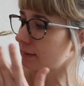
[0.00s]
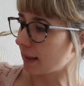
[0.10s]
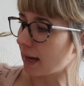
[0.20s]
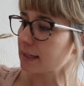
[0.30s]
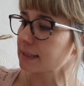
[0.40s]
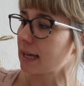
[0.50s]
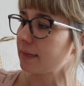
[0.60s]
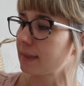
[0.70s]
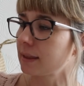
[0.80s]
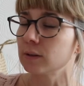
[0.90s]
that.
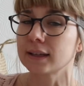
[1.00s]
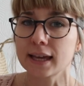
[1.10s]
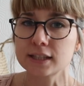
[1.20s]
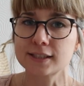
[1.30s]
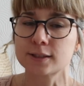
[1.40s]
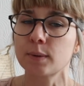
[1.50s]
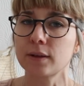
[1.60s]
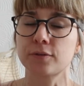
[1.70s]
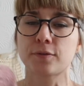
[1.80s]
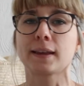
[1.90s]
And then the gauge is a
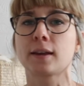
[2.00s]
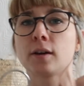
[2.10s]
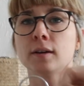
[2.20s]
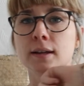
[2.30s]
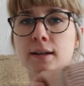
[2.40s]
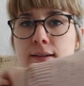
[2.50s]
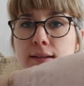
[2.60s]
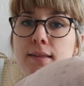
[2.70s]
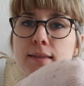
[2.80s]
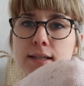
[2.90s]
bit thicker
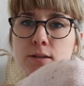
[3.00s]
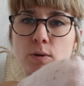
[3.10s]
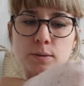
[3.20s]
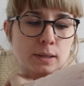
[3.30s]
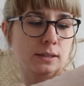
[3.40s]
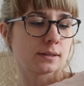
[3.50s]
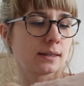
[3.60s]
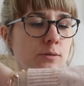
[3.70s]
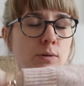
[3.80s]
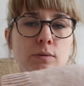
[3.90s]
than this one, because
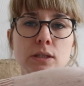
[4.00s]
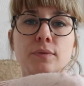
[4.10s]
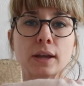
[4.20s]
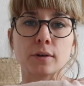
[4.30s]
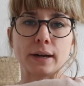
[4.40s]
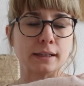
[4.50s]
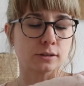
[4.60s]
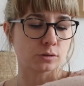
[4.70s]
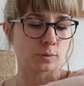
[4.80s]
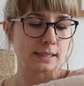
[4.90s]
this one was fingering,
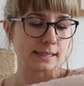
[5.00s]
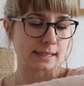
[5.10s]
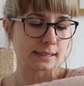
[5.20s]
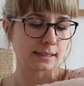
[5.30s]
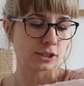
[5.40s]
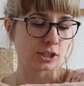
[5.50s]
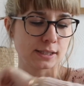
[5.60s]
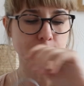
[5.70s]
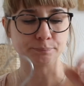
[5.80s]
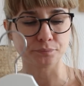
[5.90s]
so 26
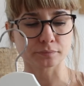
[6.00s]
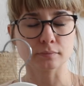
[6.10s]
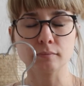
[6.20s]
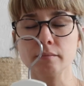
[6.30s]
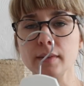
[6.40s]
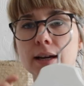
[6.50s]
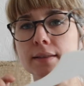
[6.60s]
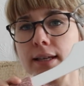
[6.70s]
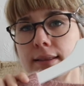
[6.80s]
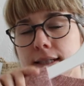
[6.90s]
stitches, and then